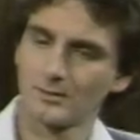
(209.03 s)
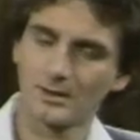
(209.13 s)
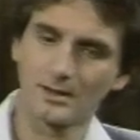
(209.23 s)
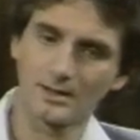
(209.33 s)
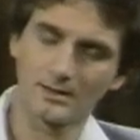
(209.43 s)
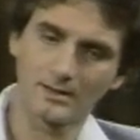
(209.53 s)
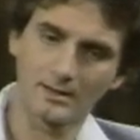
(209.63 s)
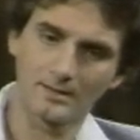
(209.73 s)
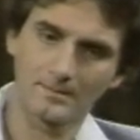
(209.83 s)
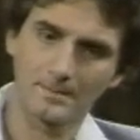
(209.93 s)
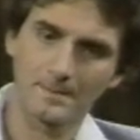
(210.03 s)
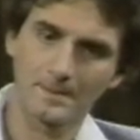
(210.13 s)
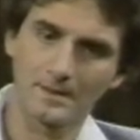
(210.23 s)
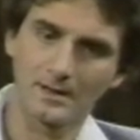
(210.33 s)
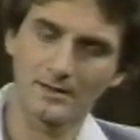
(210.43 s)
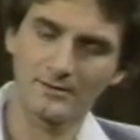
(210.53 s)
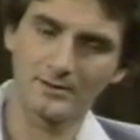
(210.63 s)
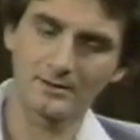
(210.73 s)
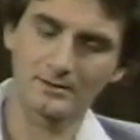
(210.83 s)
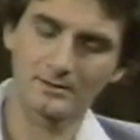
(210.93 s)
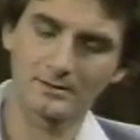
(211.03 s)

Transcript: Well, I think